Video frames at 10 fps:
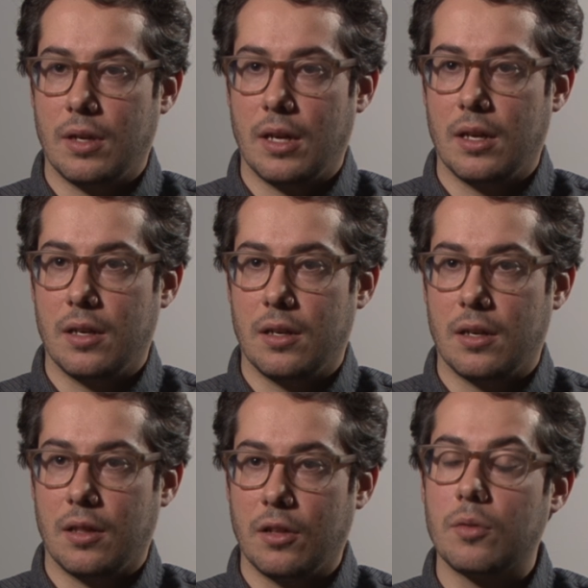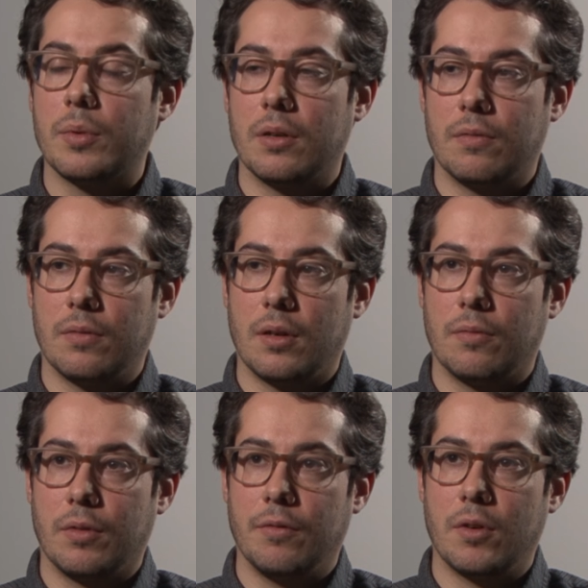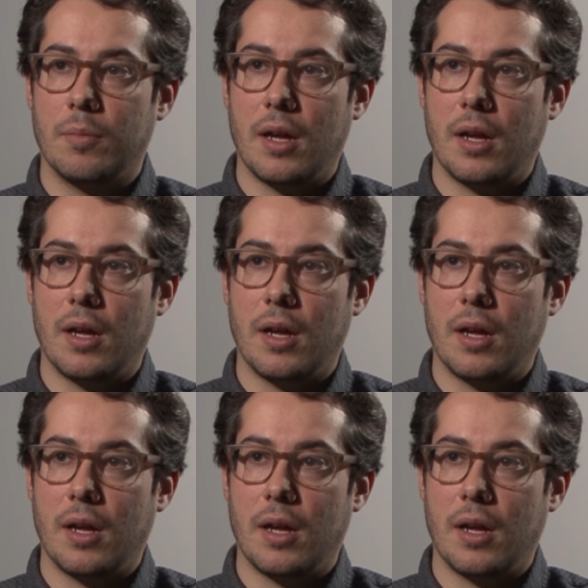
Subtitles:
and a little bit of reverb.